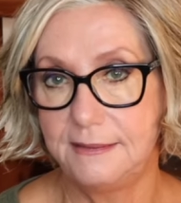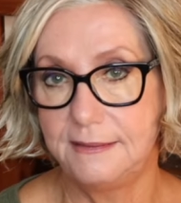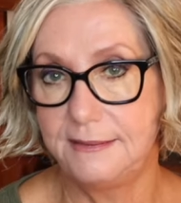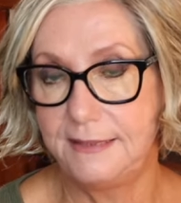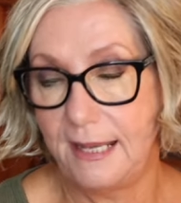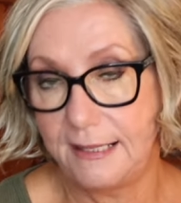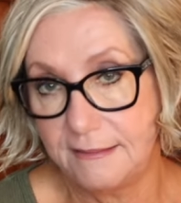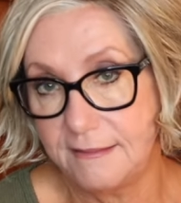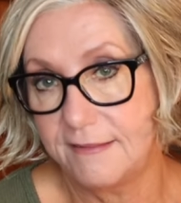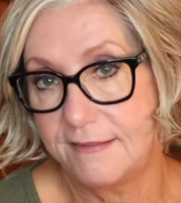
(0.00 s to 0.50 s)

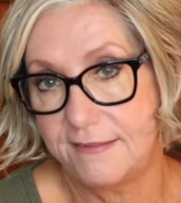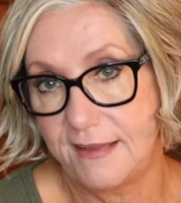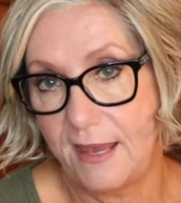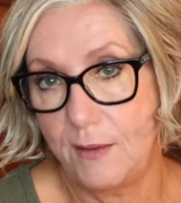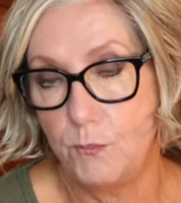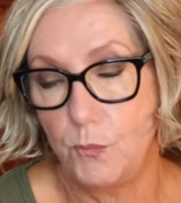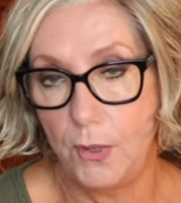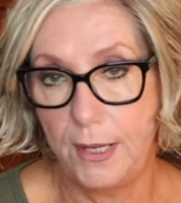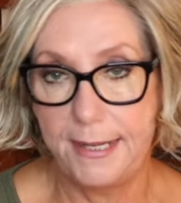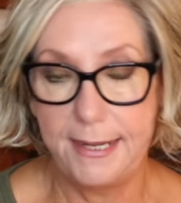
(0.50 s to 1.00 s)
get the
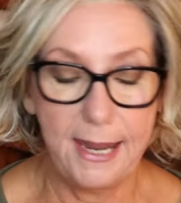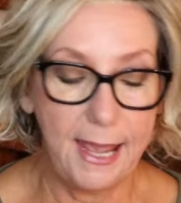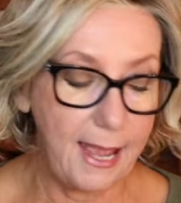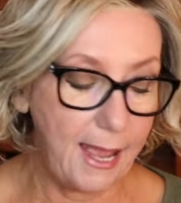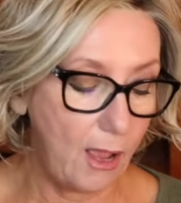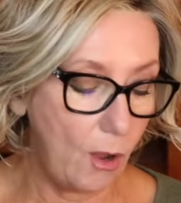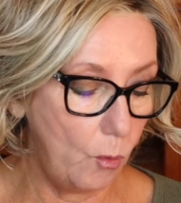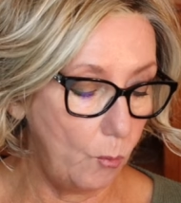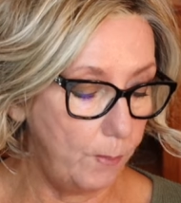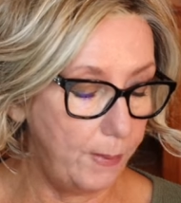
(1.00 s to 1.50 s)
same one
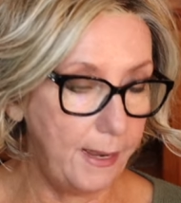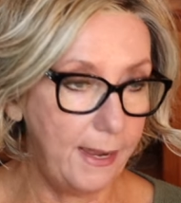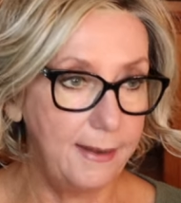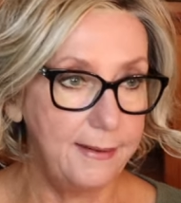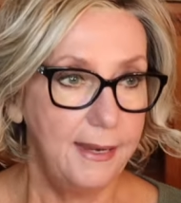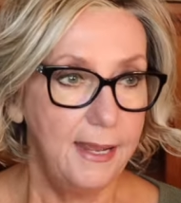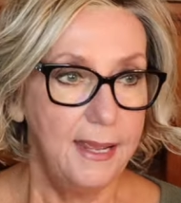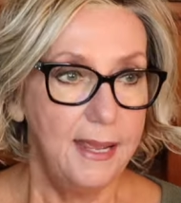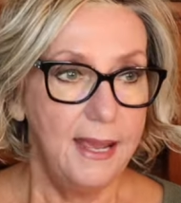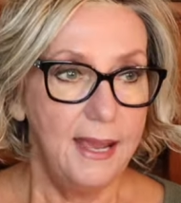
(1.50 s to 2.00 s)
now,
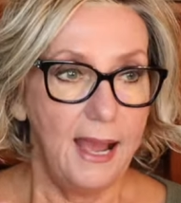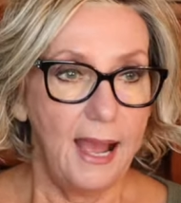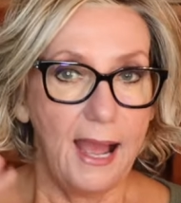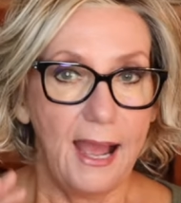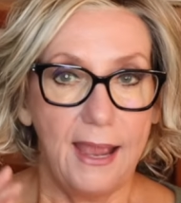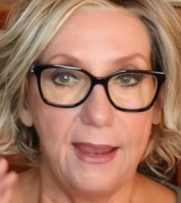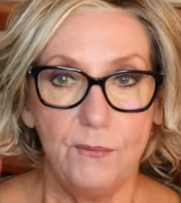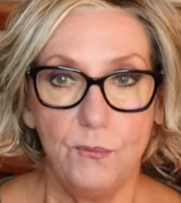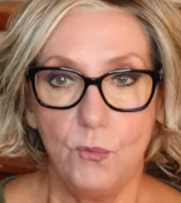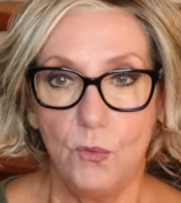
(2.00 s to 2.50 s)
but
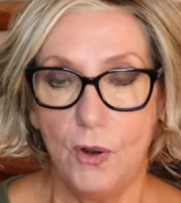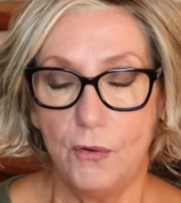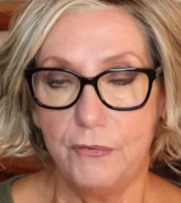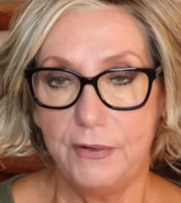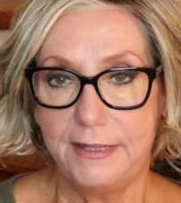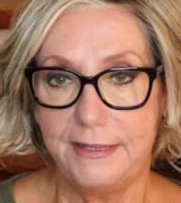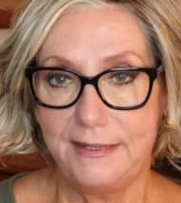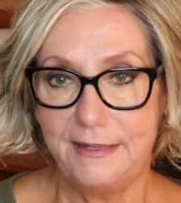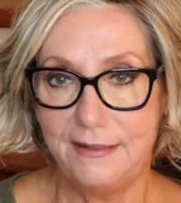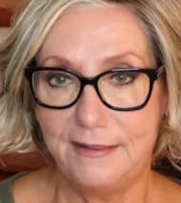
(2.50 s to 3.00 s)
I wore
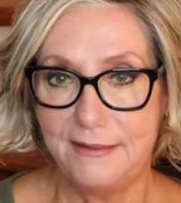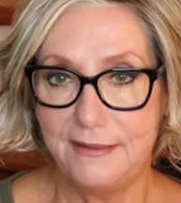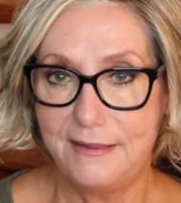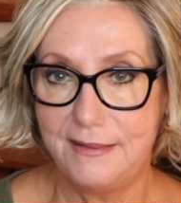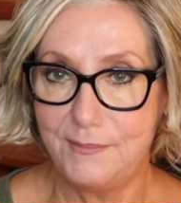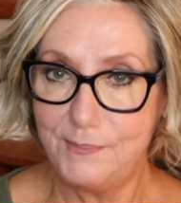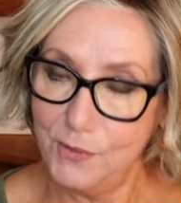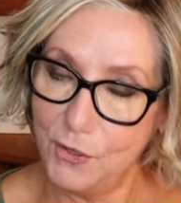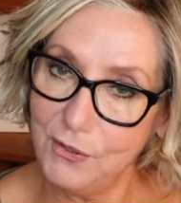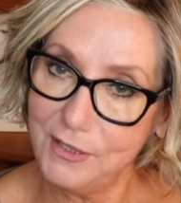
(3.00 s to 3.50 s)
it in
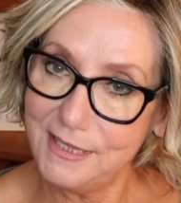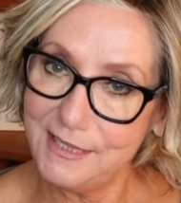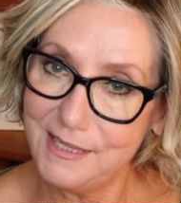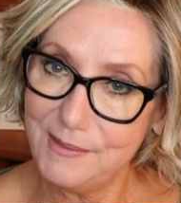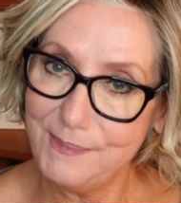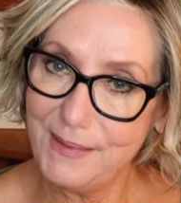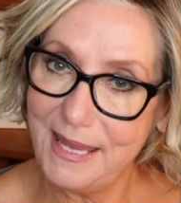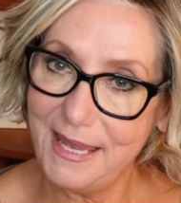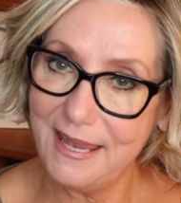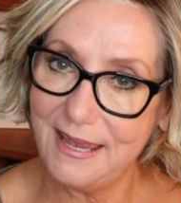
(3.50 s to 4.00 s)
the
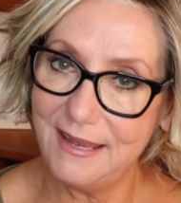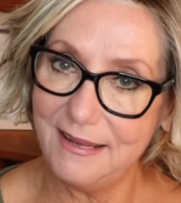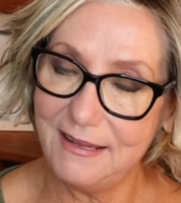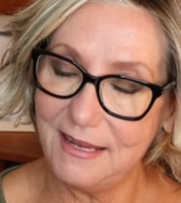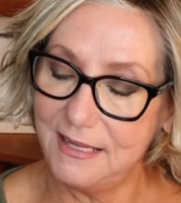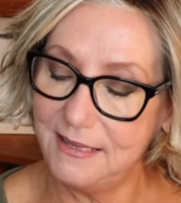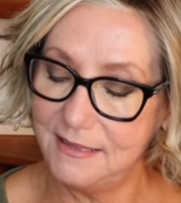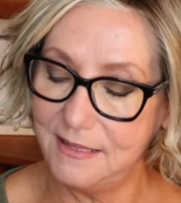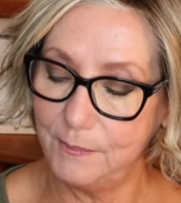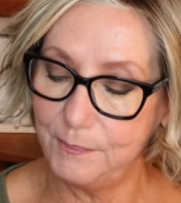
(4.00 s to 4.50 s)
burgundy pant,
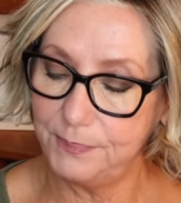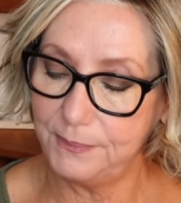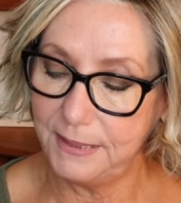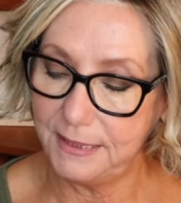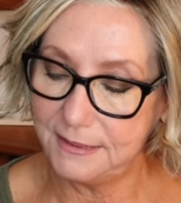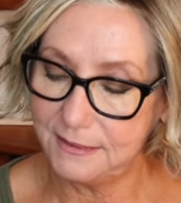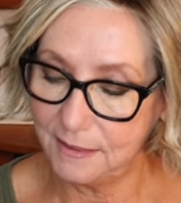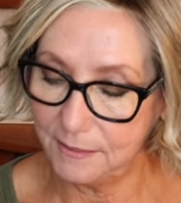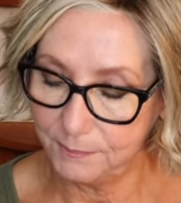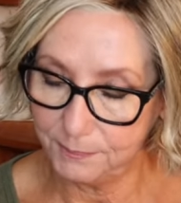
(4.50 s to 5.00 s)
in the
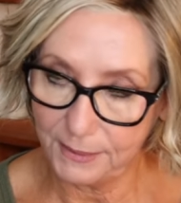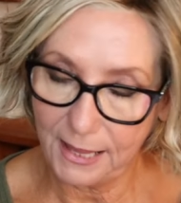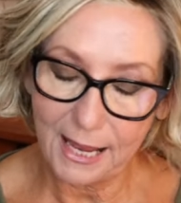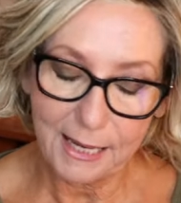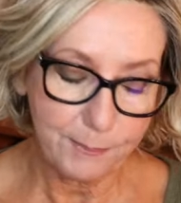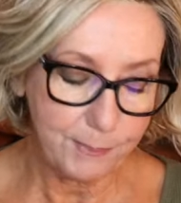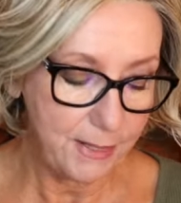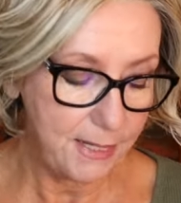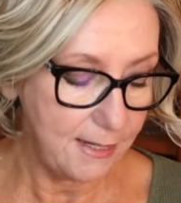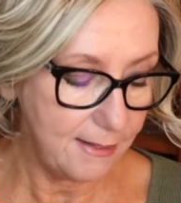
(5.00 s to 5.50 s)
in the
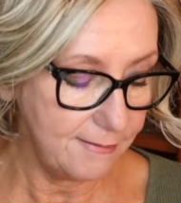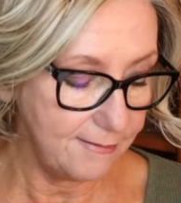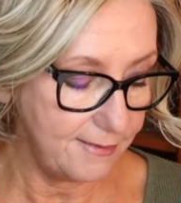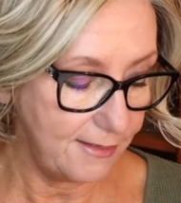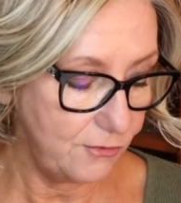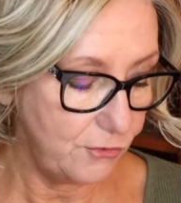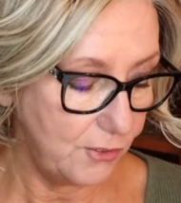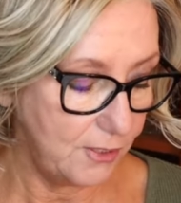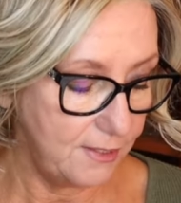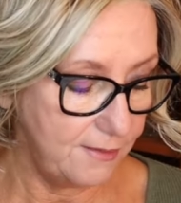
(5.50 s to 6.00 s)
black pants
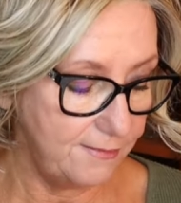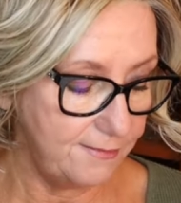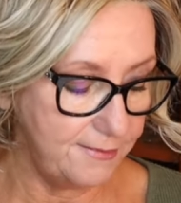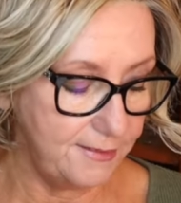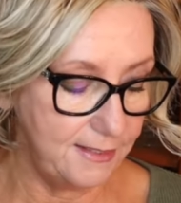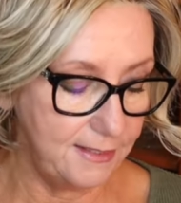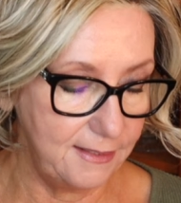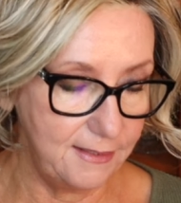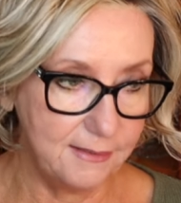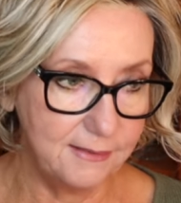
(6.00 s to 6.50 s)
that you're going to
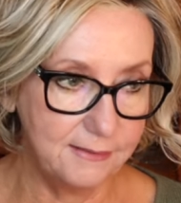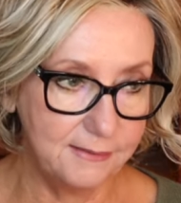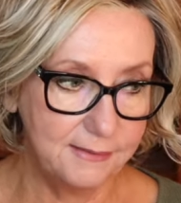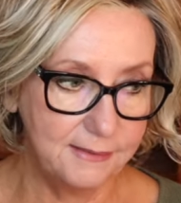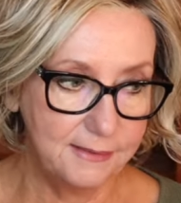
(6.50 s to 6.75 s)
see.